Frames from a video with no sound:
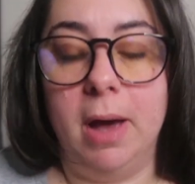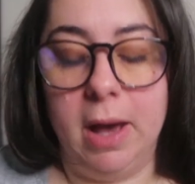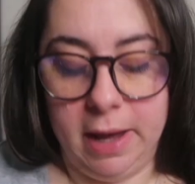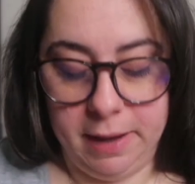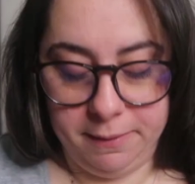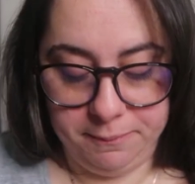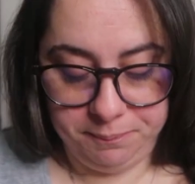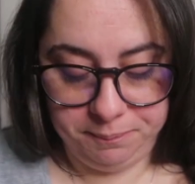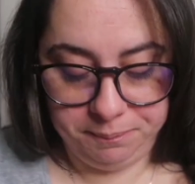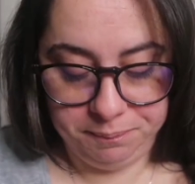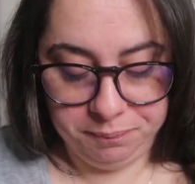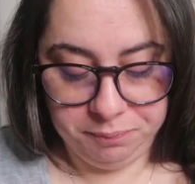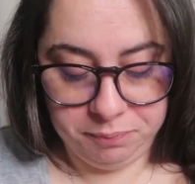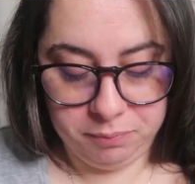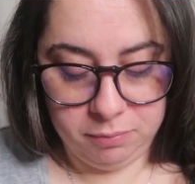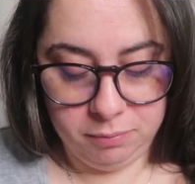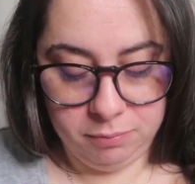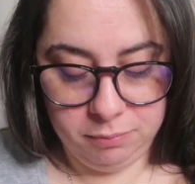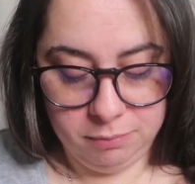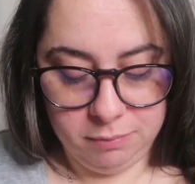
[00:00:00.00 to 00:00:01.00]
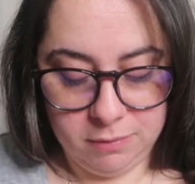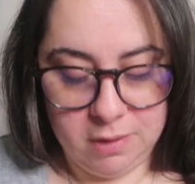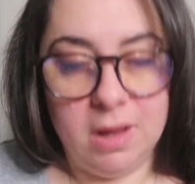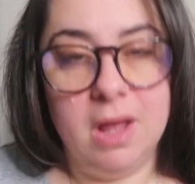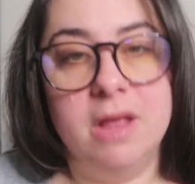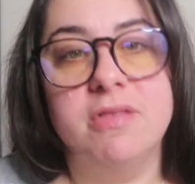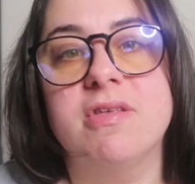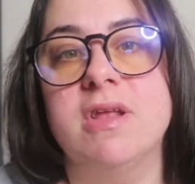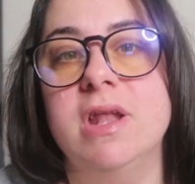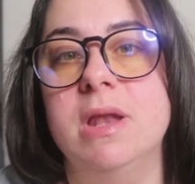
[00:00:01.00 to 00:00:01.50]
but
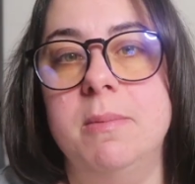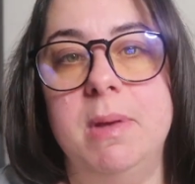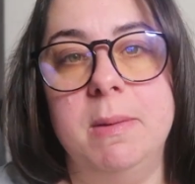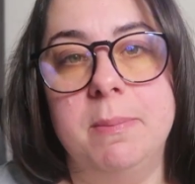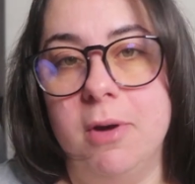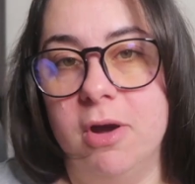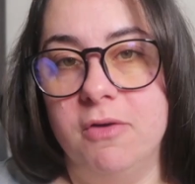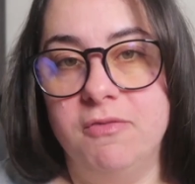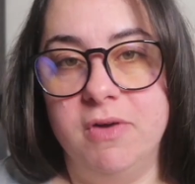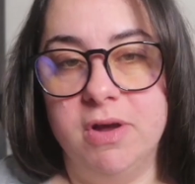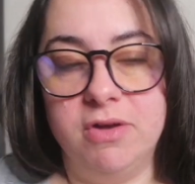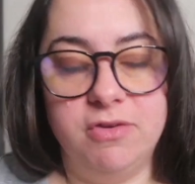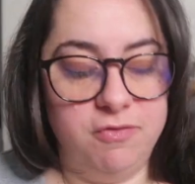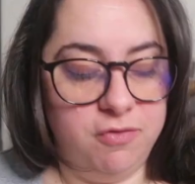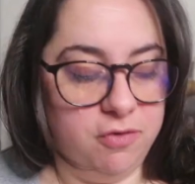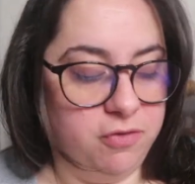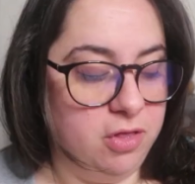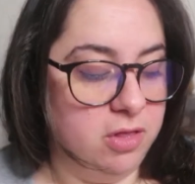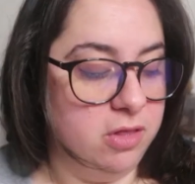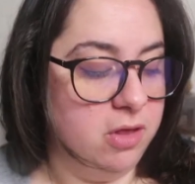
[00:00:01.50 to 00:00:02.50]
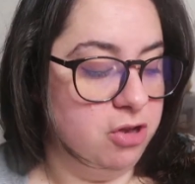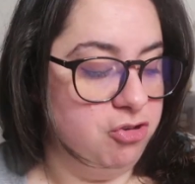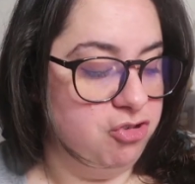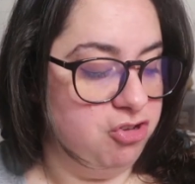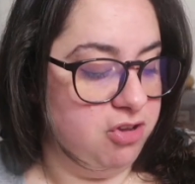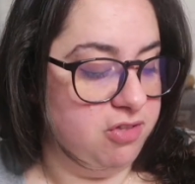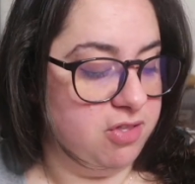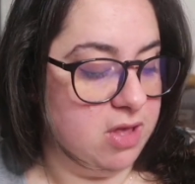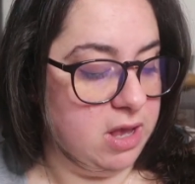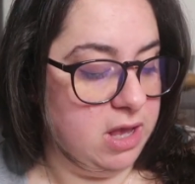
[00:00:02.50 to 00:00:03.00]
it's gonna be perfect for the
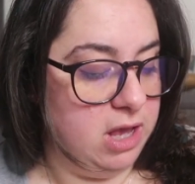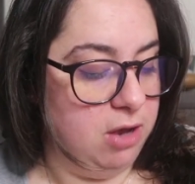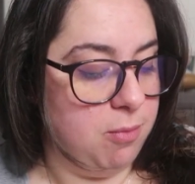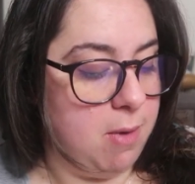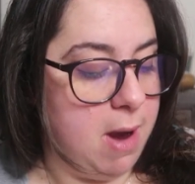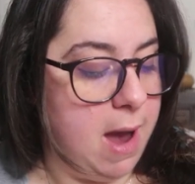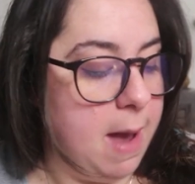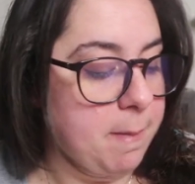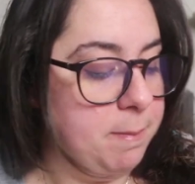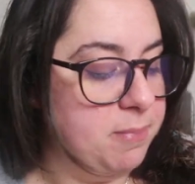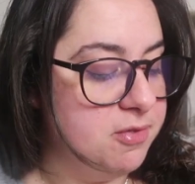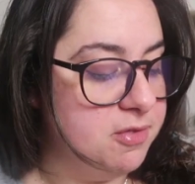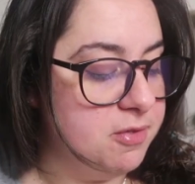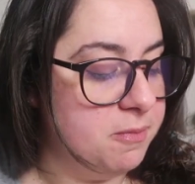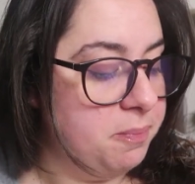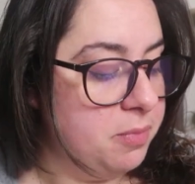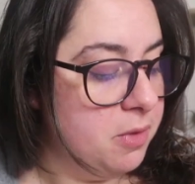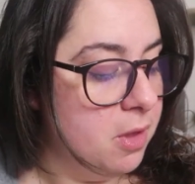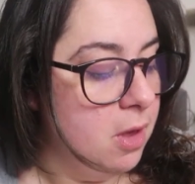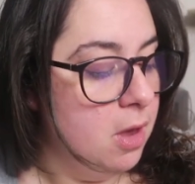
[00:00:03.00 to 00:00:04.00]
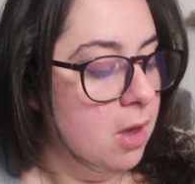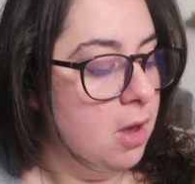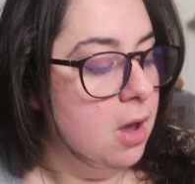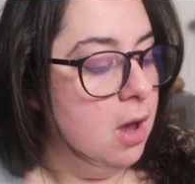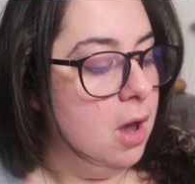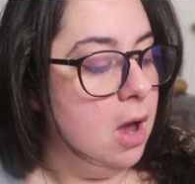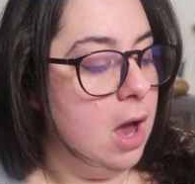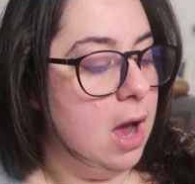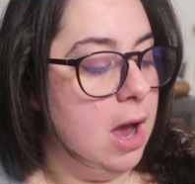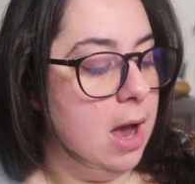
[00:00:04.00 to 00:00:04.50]
lunches that he wraps.
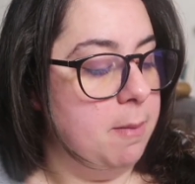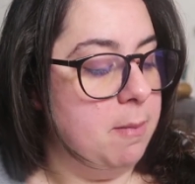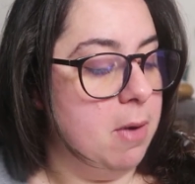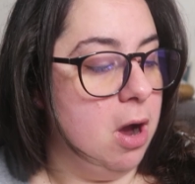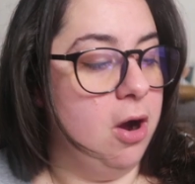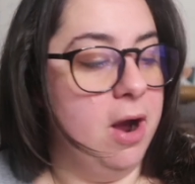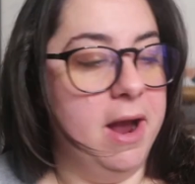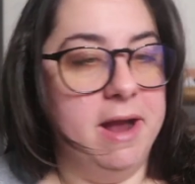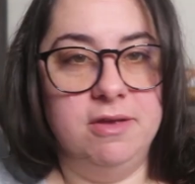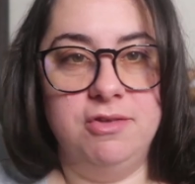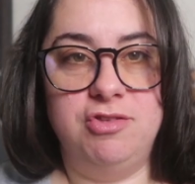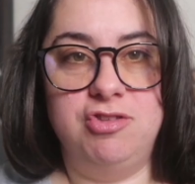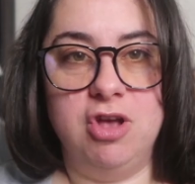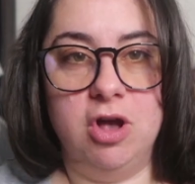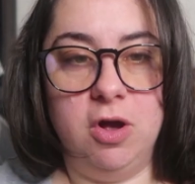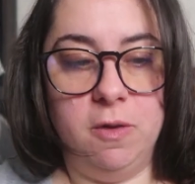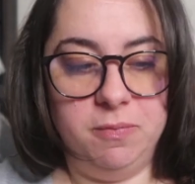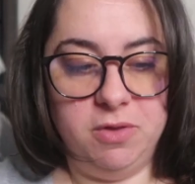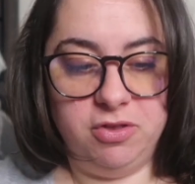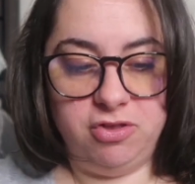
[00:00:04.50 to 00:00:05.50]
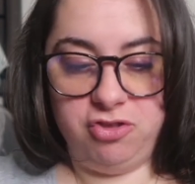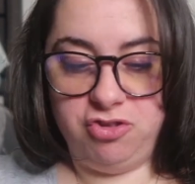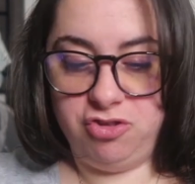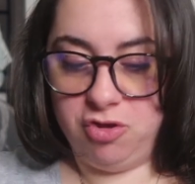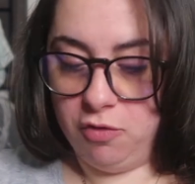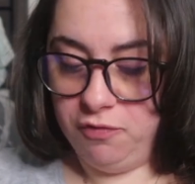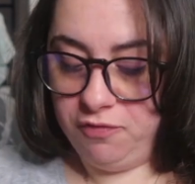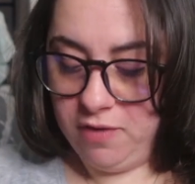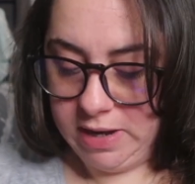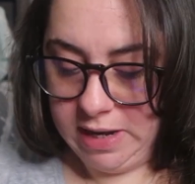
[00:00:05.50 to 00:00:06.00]
Um, all right, so this is
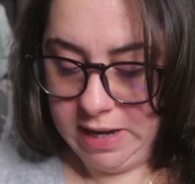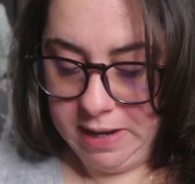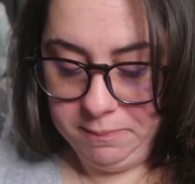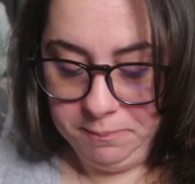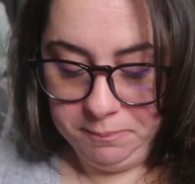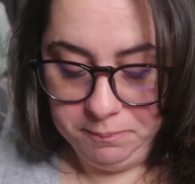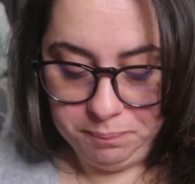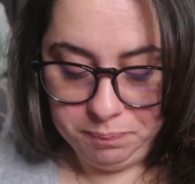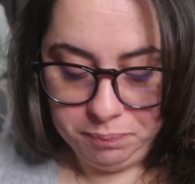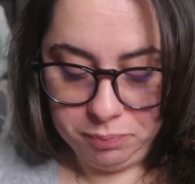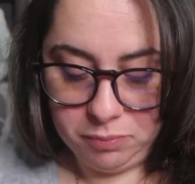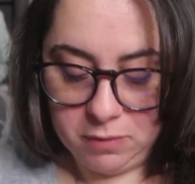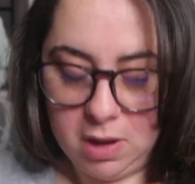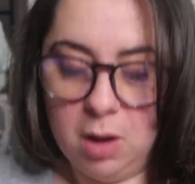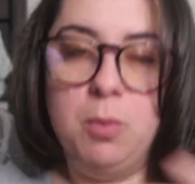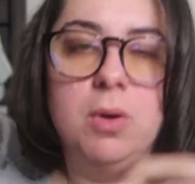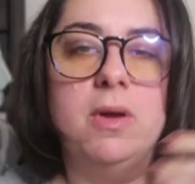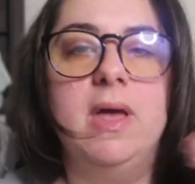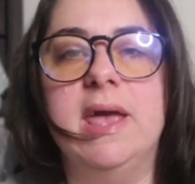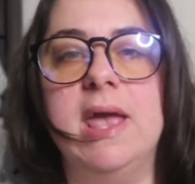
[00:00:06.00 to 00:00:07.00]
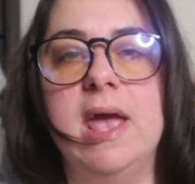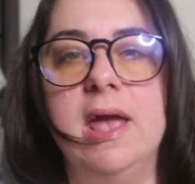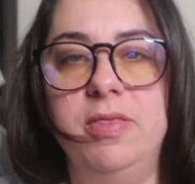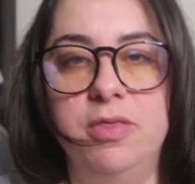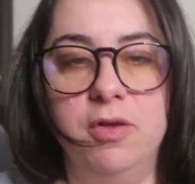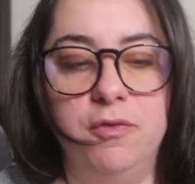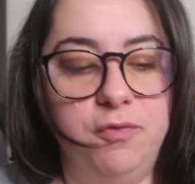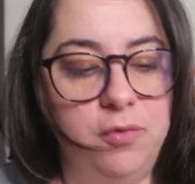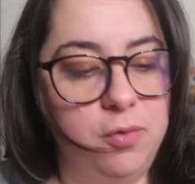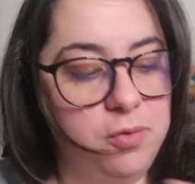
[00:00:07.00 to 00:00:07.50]
so funny. We're like
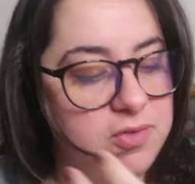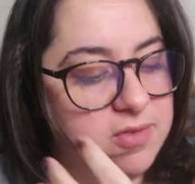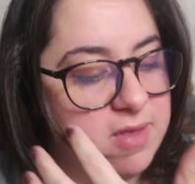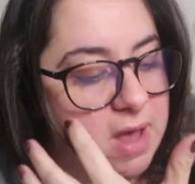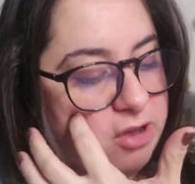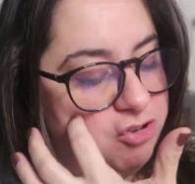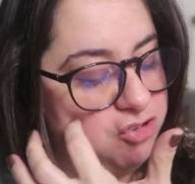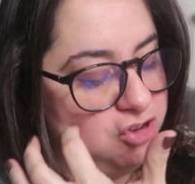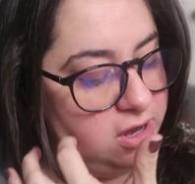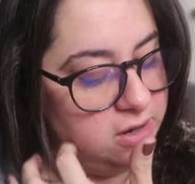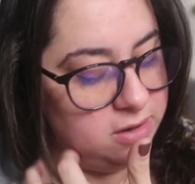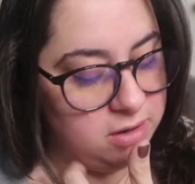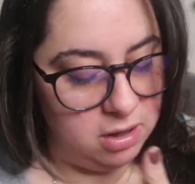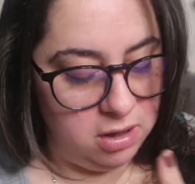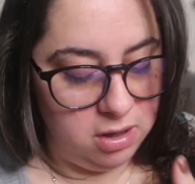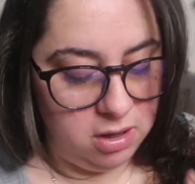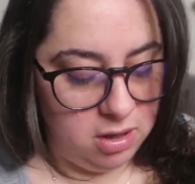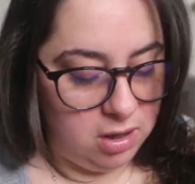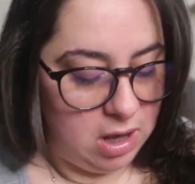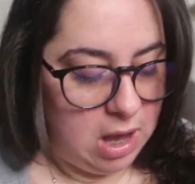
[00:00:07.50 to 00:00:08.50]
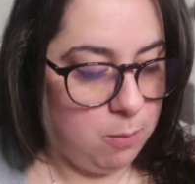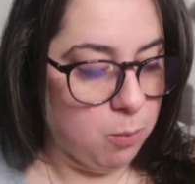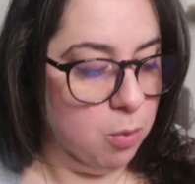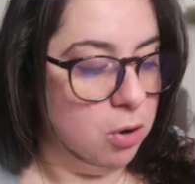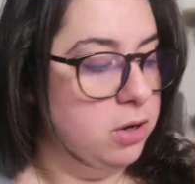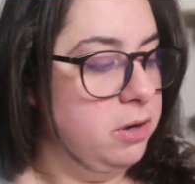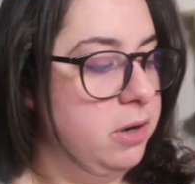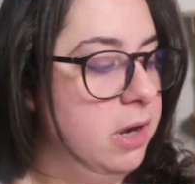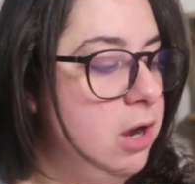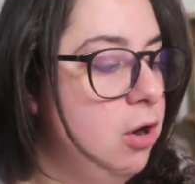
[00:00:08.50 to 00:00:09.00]
in the food section and
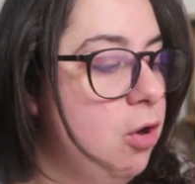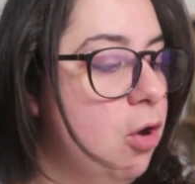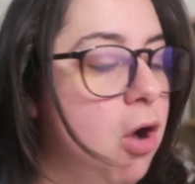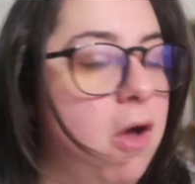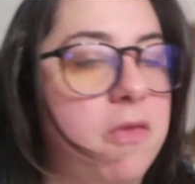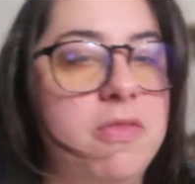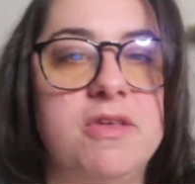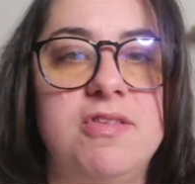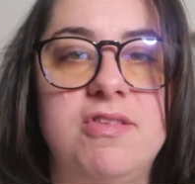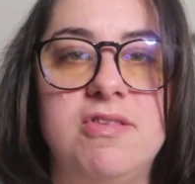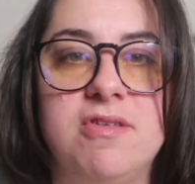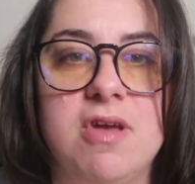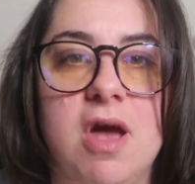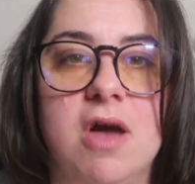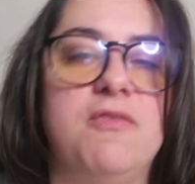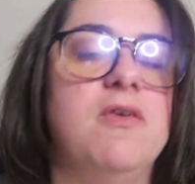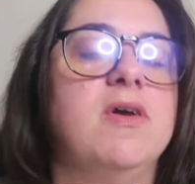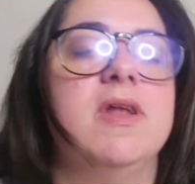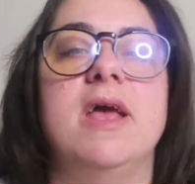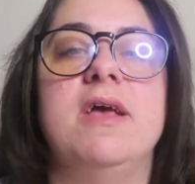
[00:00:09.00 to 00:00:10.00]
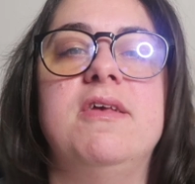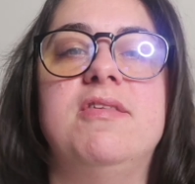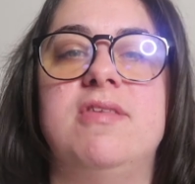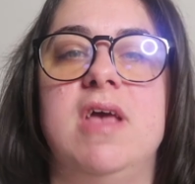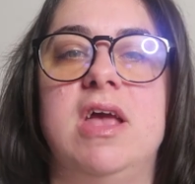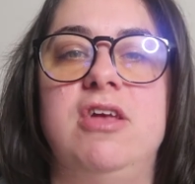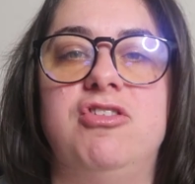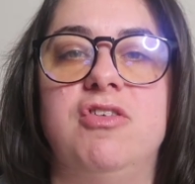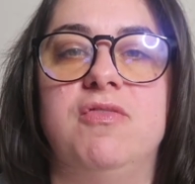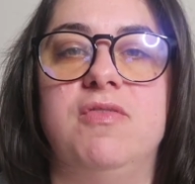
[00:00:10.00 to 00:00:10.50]
we're near all this stuff, and I
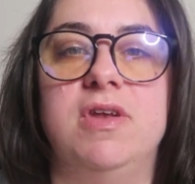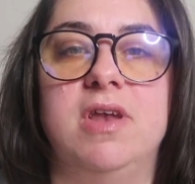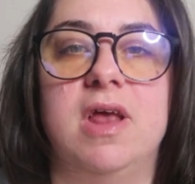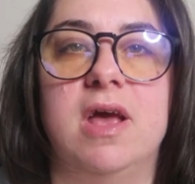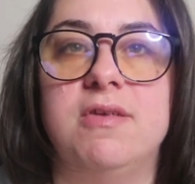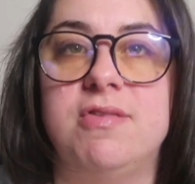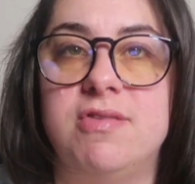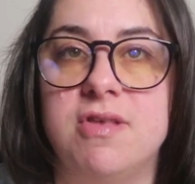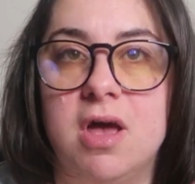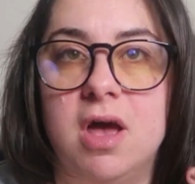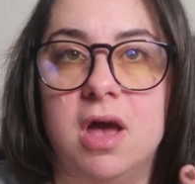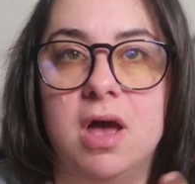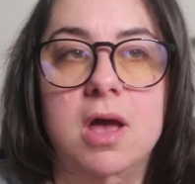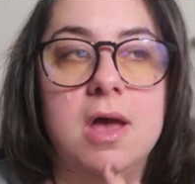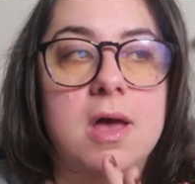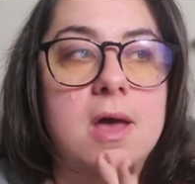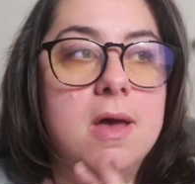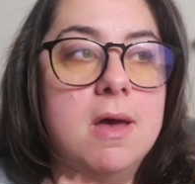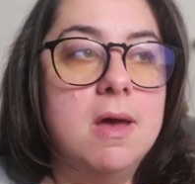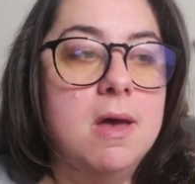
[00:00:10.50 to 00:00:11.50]
say to Vanessa,